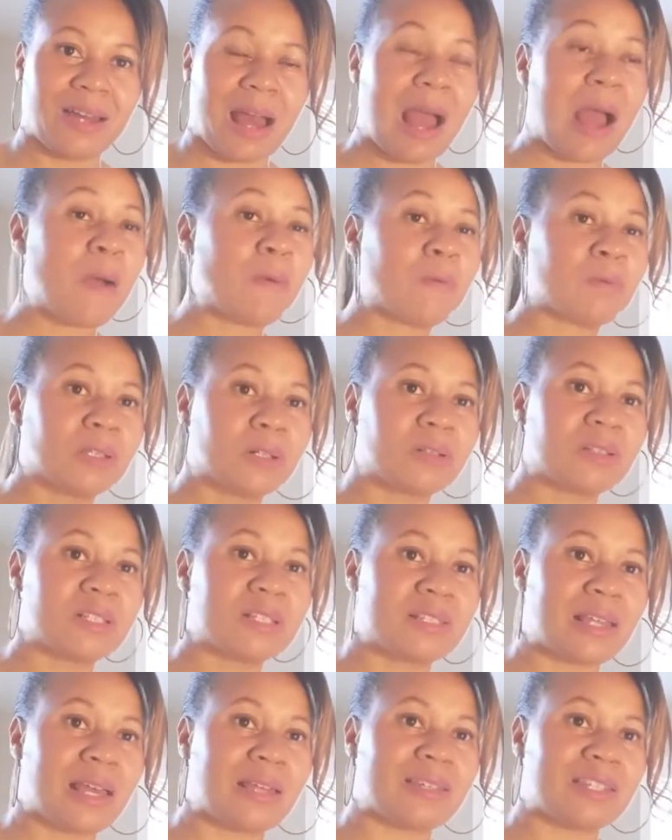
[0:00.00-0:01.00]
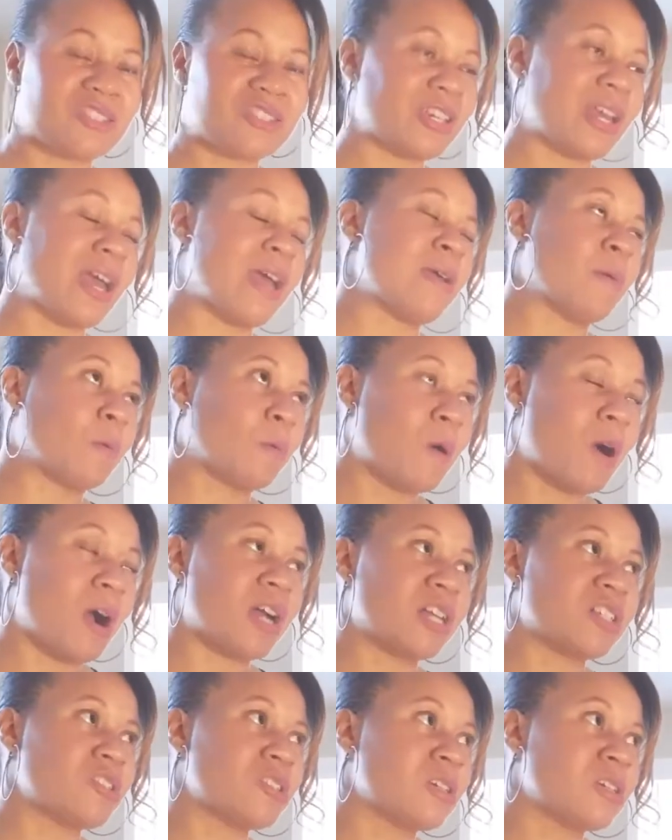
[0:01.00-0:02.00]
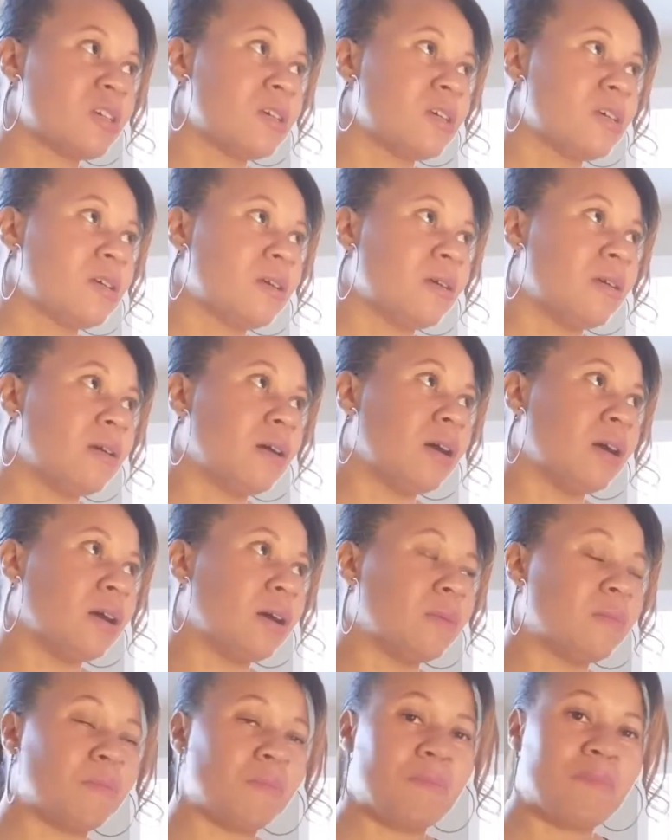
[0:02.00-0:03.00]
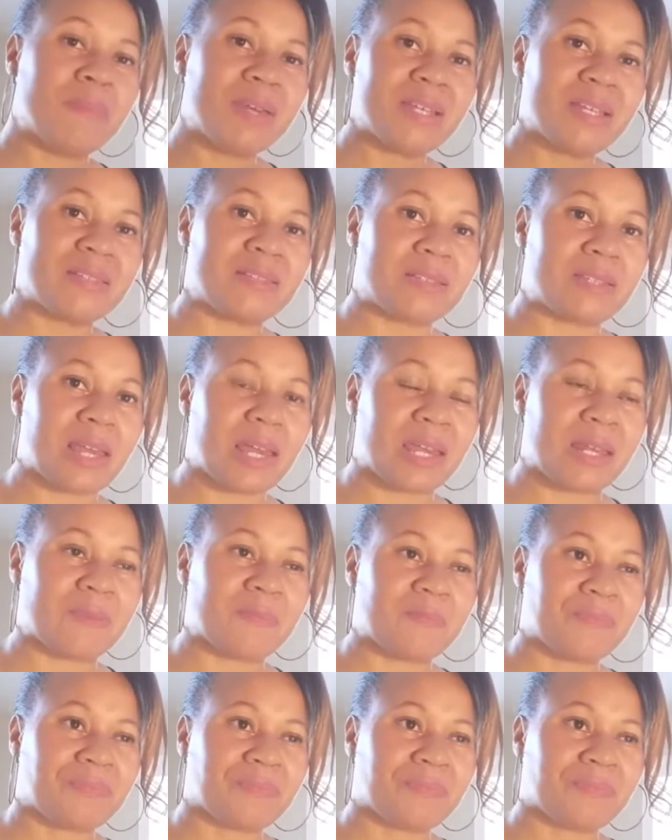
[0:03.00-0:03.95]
I literally sat in the chat and watched um, men say,